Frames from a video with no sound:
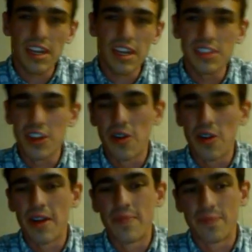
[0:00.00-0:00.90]
And
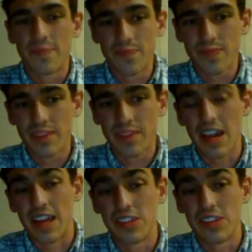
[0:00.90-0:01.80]
so
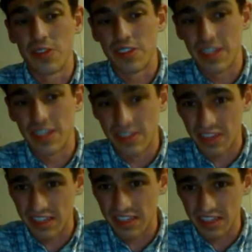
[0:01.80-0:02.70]
yeah, so
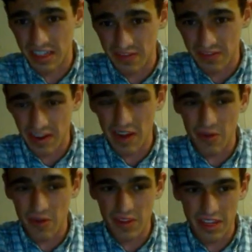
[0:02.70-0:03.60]
it's
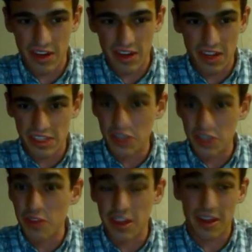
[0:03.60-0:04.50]
very it's a
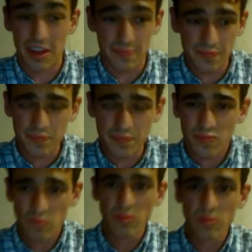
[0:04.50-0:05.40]
new thing,
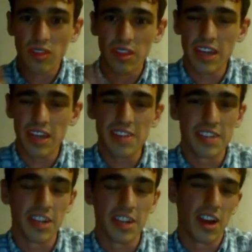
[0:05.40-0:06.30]
the
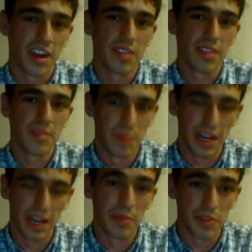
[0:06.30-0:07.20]
SD card
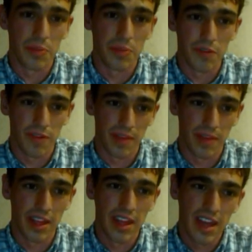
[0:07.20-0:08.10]
being able to boot from
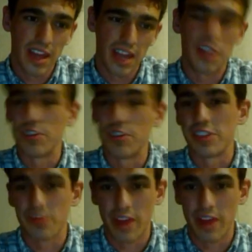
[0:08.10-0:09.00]
it. And notice
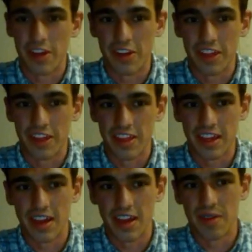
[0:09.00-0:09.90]
it's right underneath
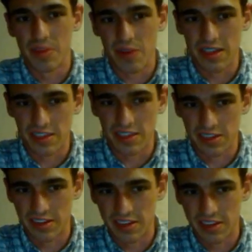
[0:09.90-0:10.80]
the
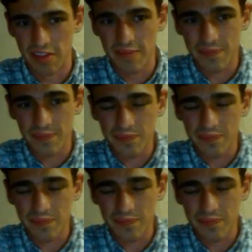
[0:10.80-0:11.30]
processor itself.